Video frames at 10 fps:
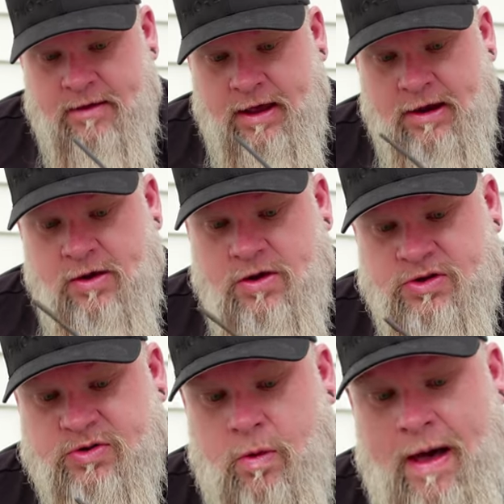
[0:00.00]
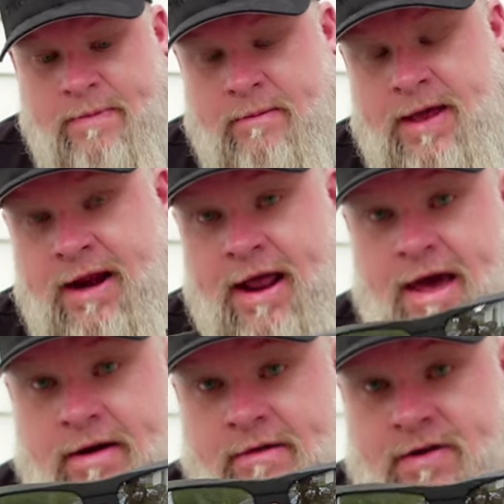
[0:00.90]
and you could swap them in and
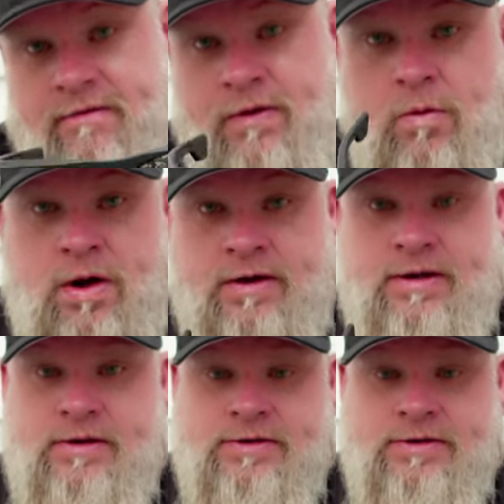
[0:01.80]
out even if you wanted to.